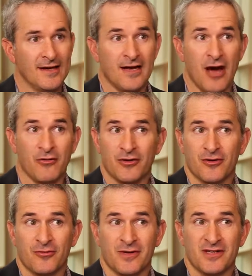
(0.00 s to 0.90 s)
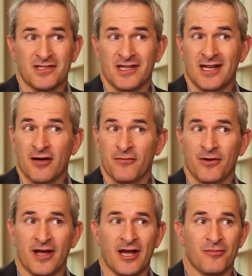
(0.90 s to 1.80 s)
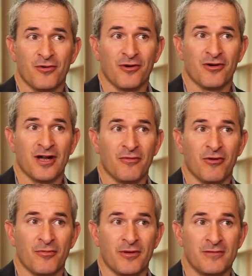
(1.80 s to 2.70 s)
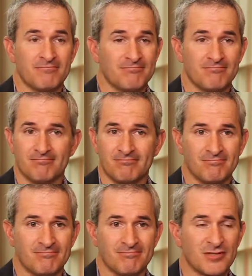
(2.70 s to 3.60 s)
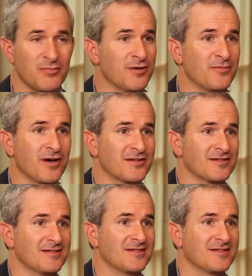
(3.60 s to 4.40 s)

Now it could be sitting down for a hamburger in Nairobi, somebody abducted.